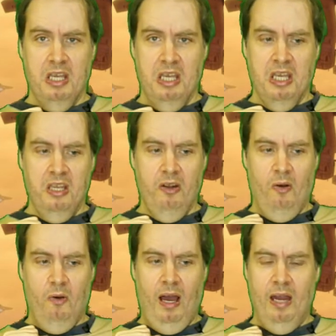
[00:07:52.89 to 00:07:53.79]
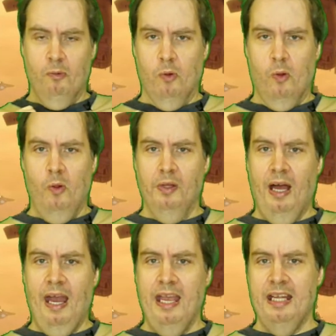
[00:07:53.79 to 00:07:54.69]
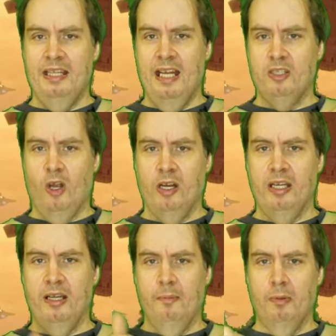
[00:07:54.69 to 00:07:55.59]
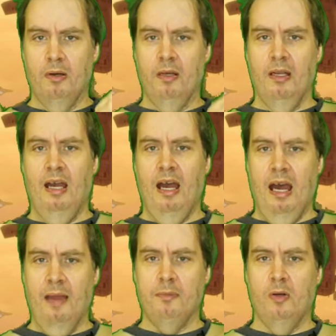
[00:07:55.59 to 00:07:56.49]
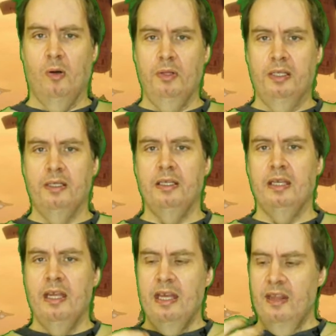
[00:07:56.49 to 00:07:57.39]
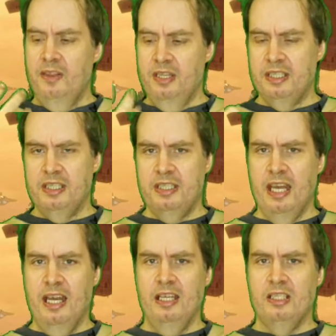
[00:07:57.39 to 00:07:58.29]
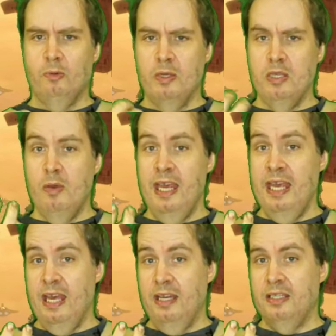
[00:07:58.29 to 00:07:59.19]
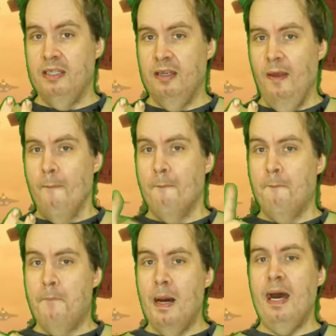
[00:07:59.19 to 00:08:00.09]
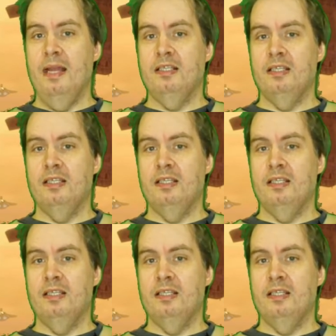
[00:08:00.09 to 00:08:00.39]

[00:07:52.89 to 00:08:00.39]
you know i rolled i hit that target number i'm golden this instead is well you hit but